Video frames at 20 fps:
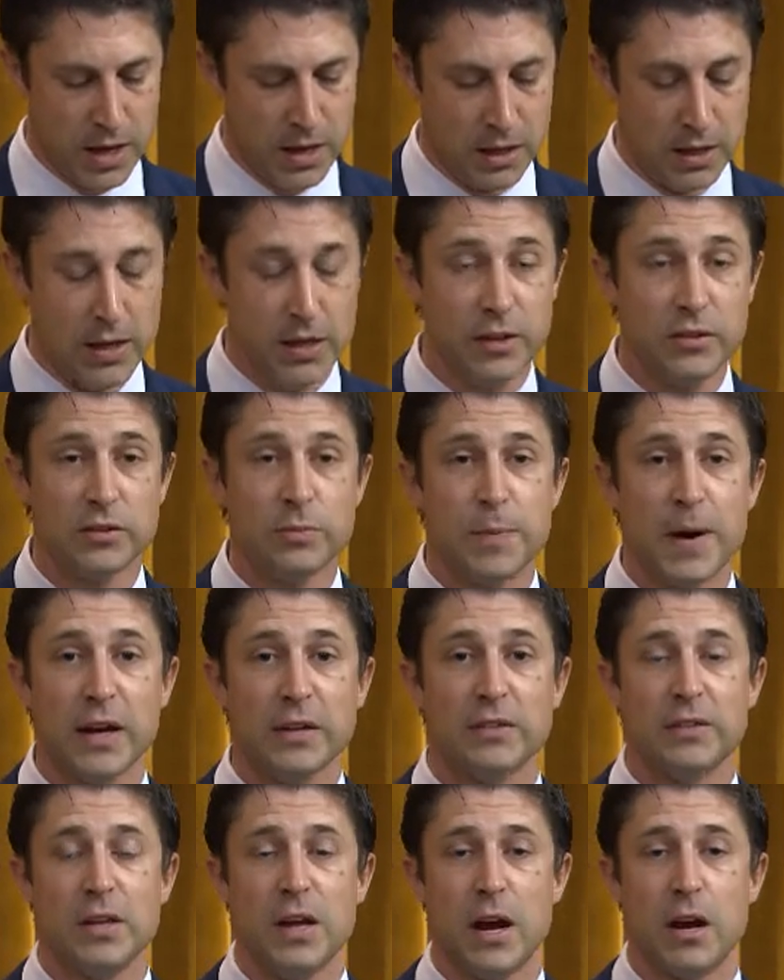He
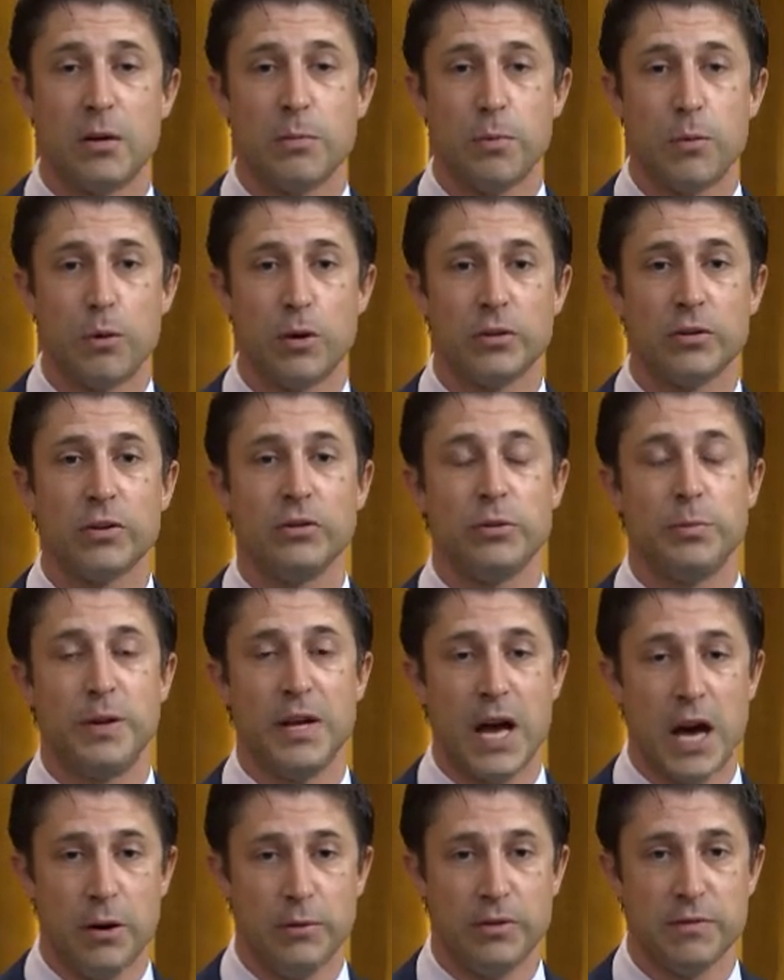expects the airport to be
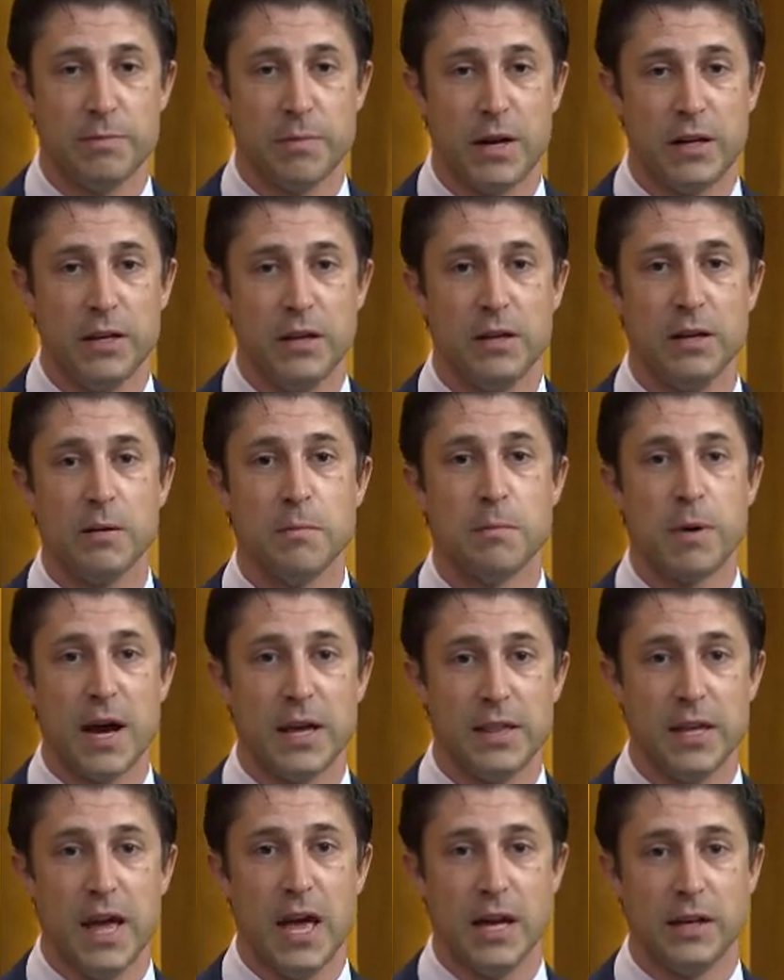out of money by
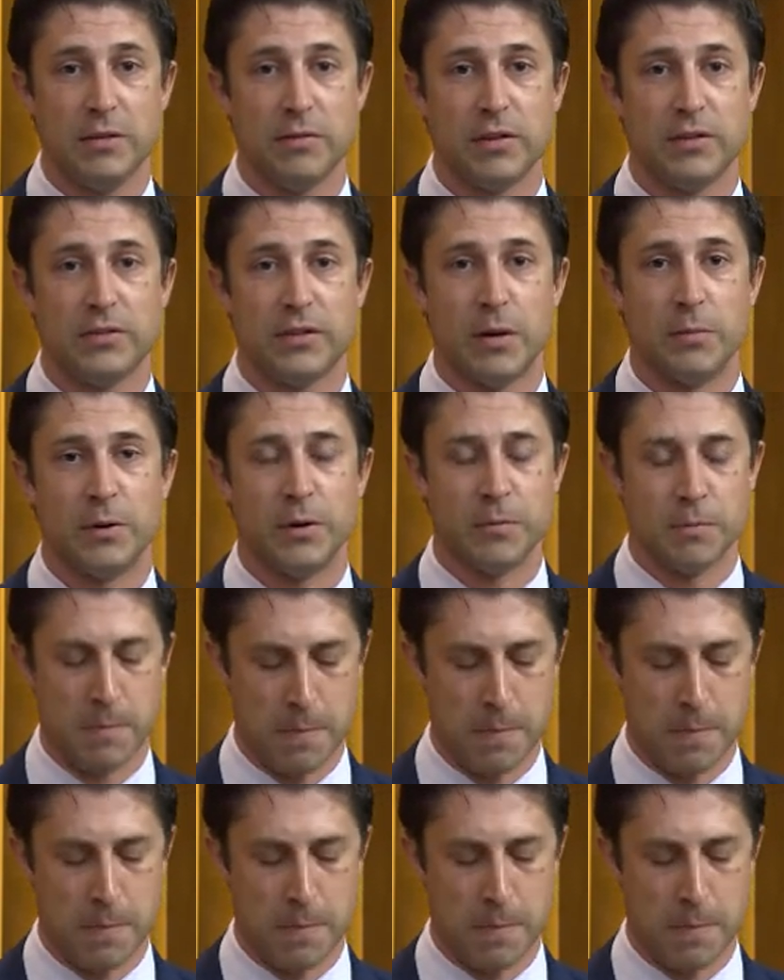the end of the summer.